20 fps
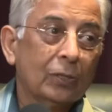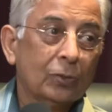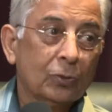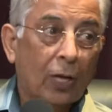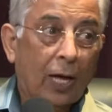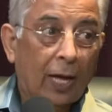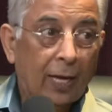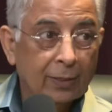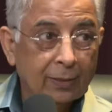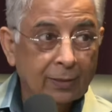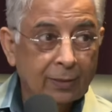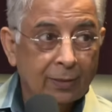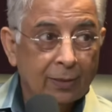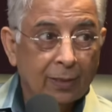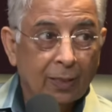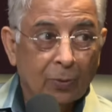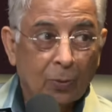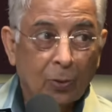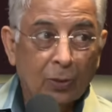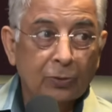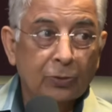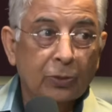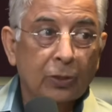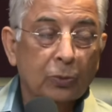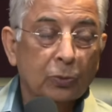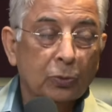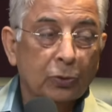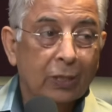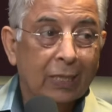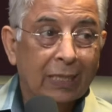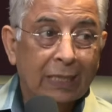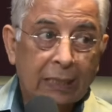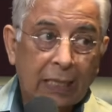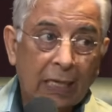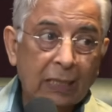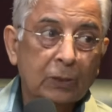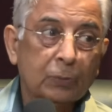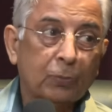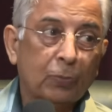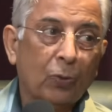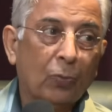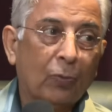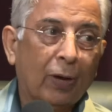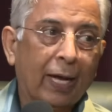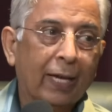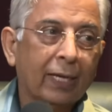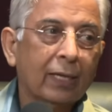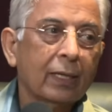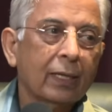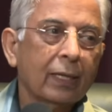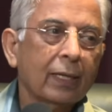So the Constitution does provide